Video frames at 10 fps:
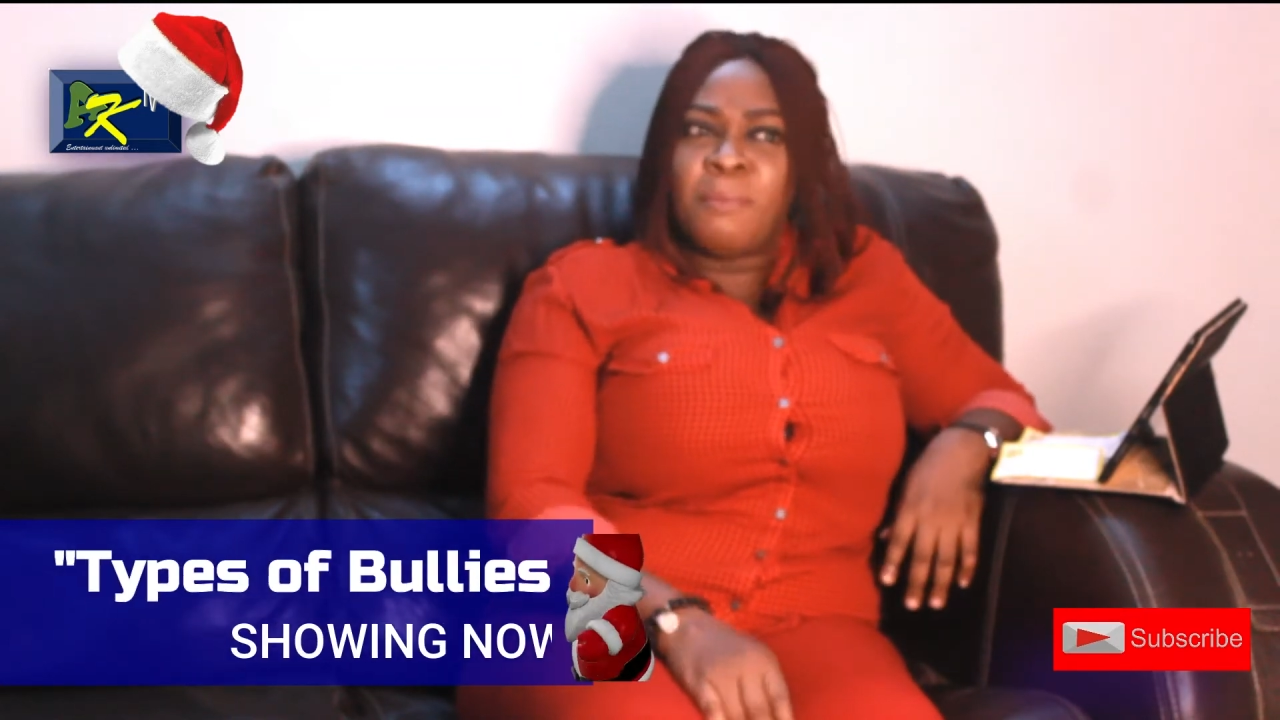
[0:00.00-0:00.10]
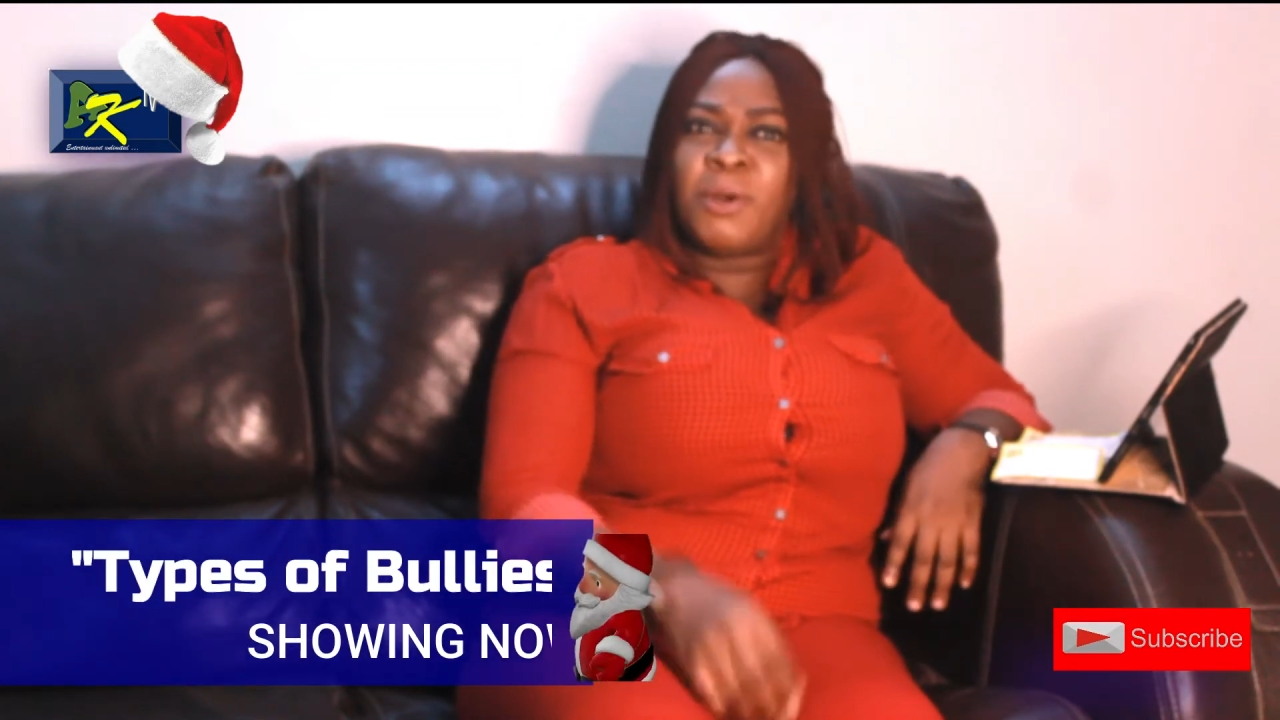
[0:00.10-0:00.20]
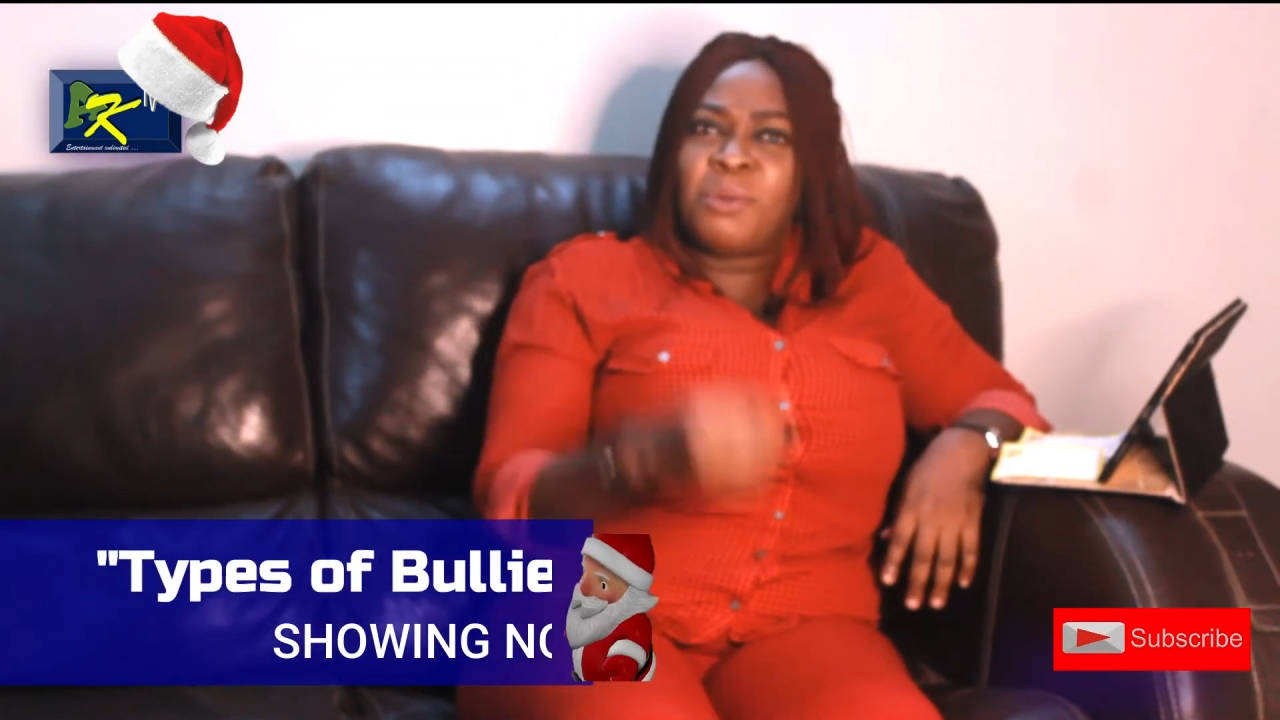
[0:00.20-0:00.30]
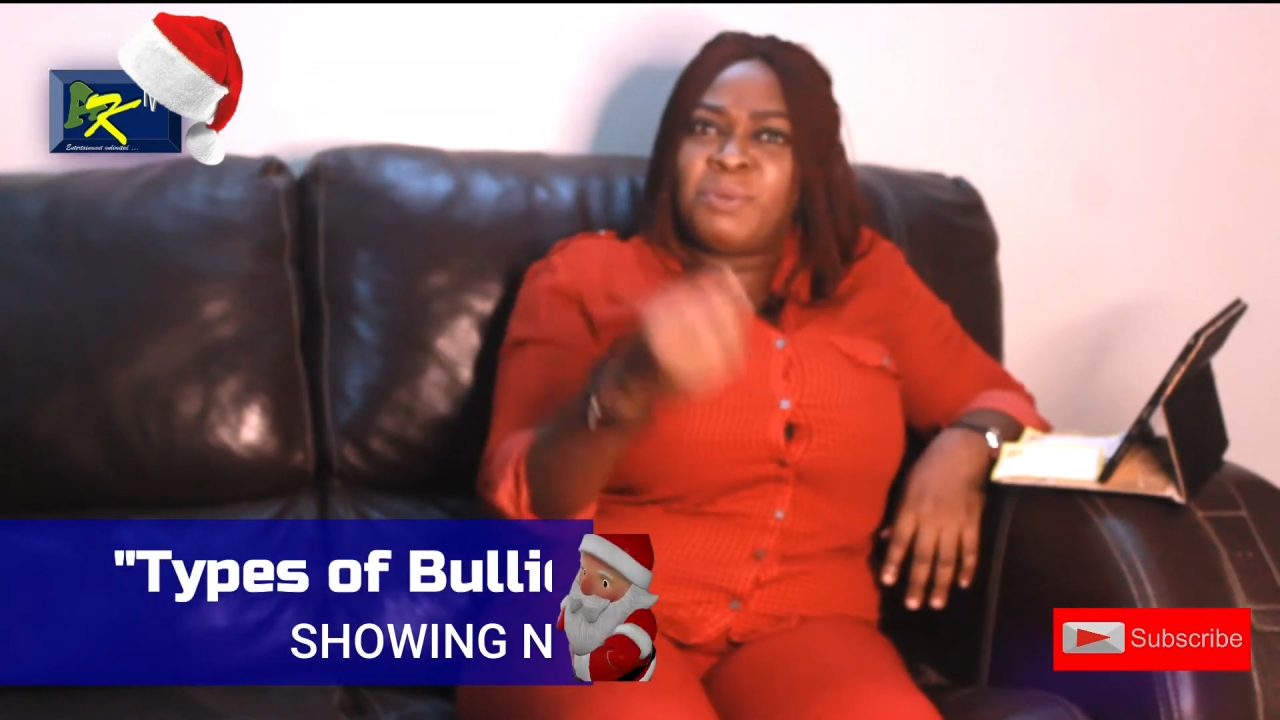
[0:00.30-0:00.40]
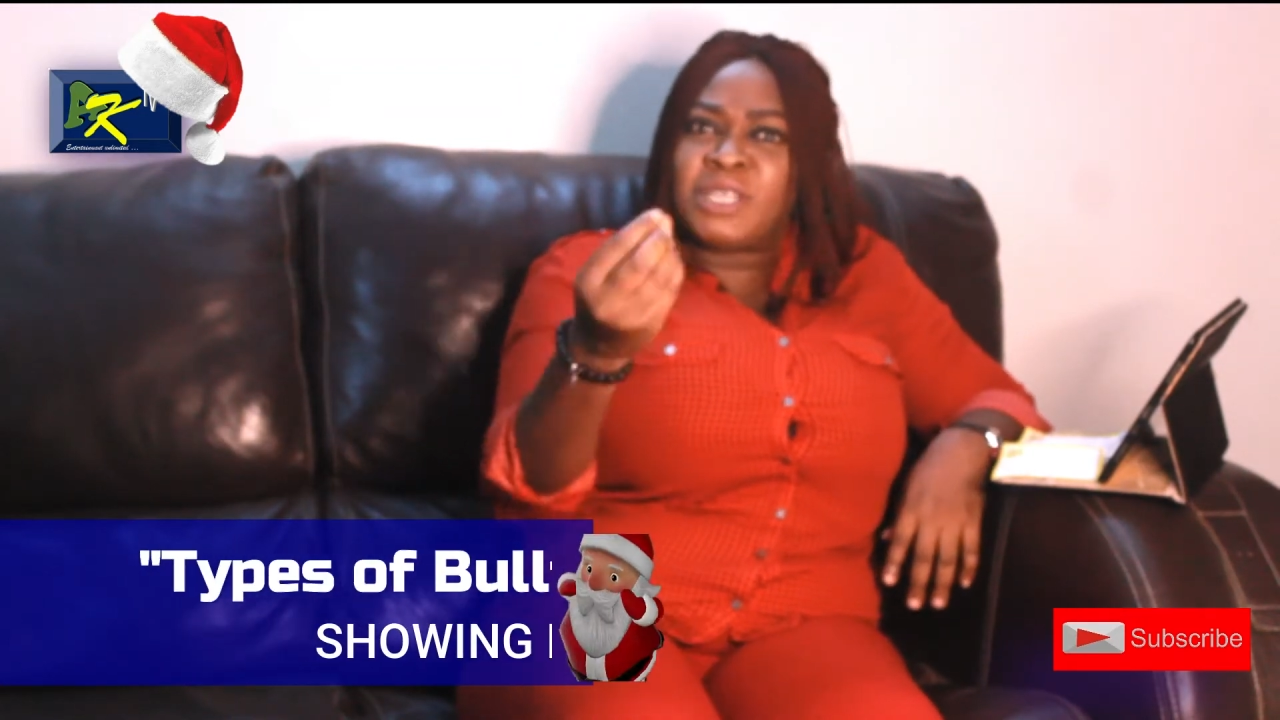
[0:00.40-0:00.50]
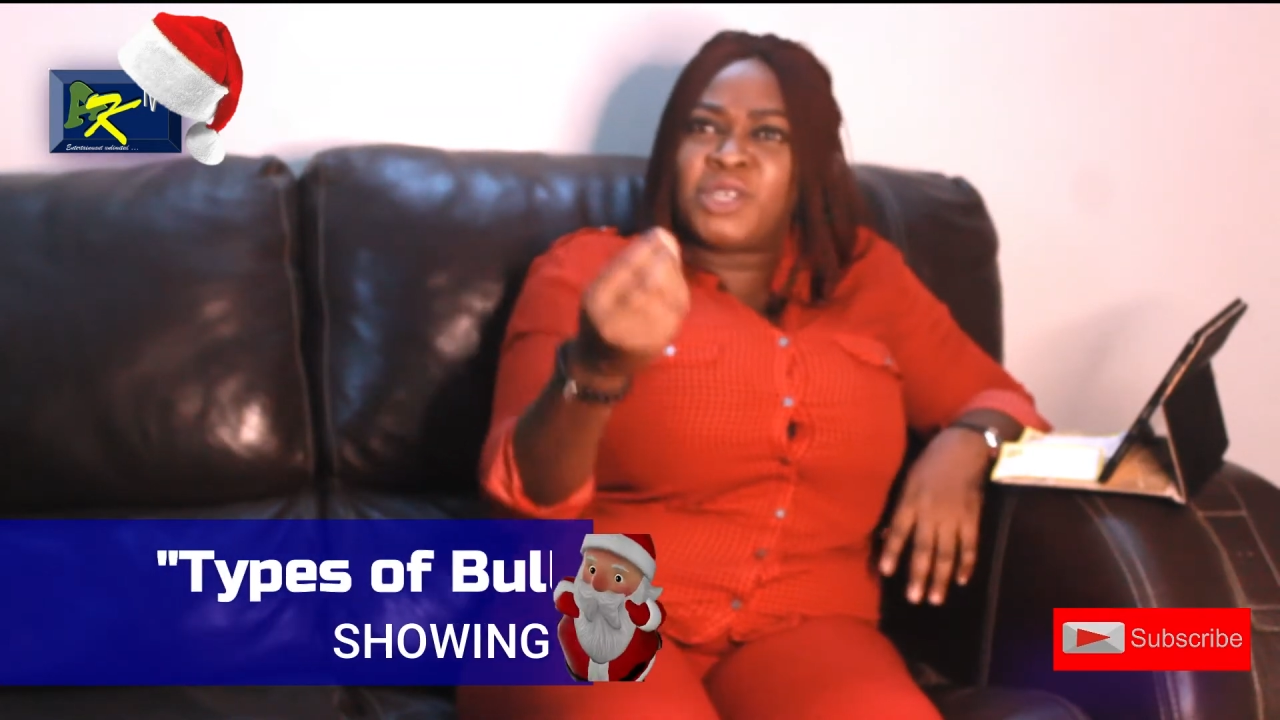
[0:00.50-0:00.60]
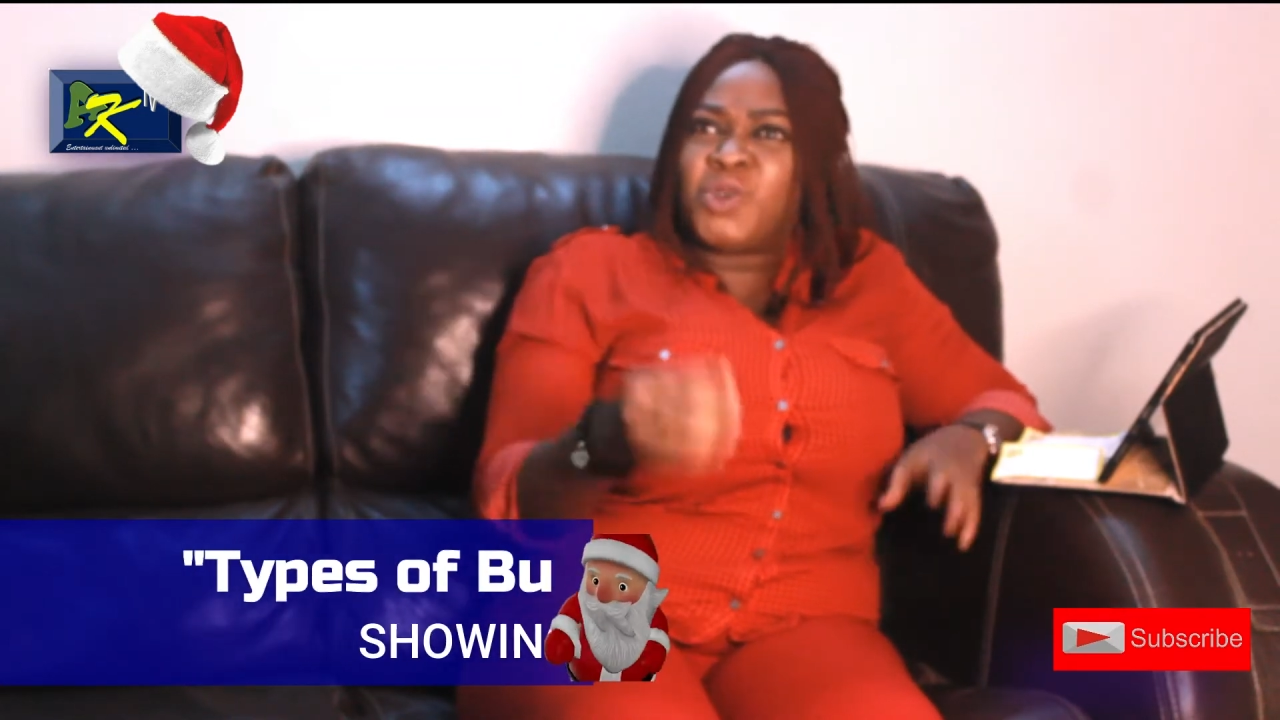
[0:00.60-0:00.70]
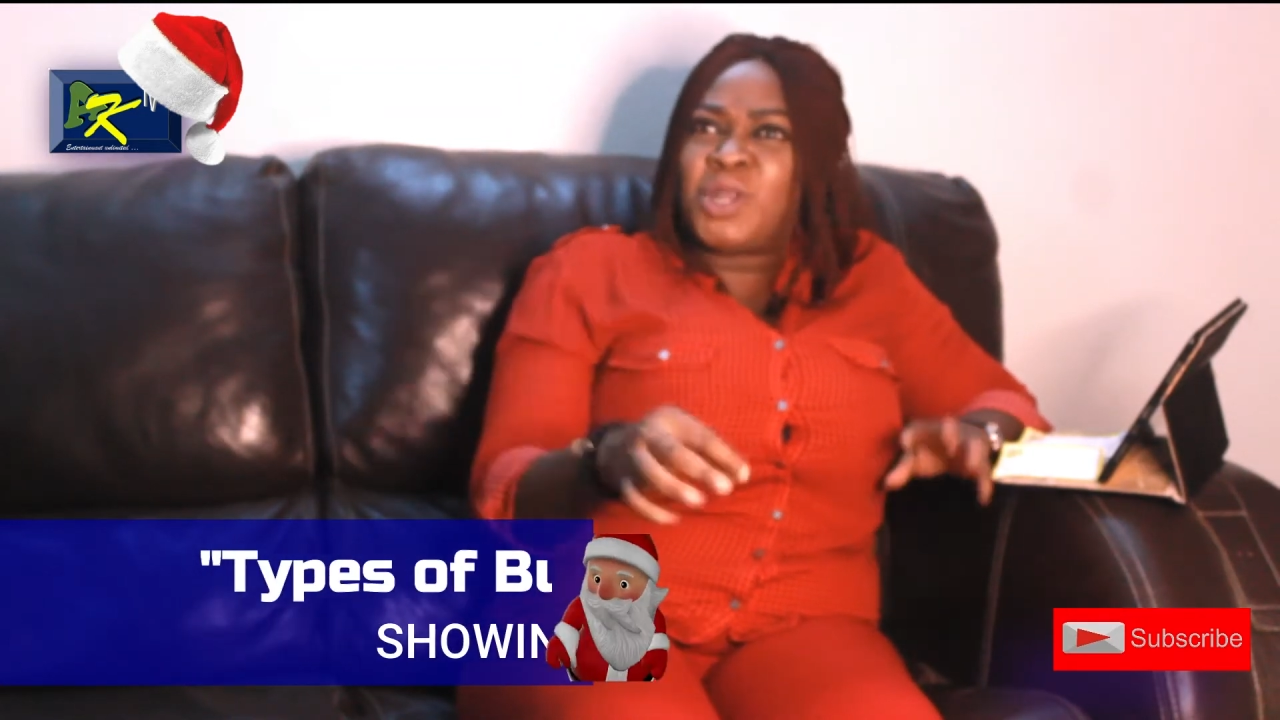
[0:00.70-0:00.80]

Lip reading: But nobody say you're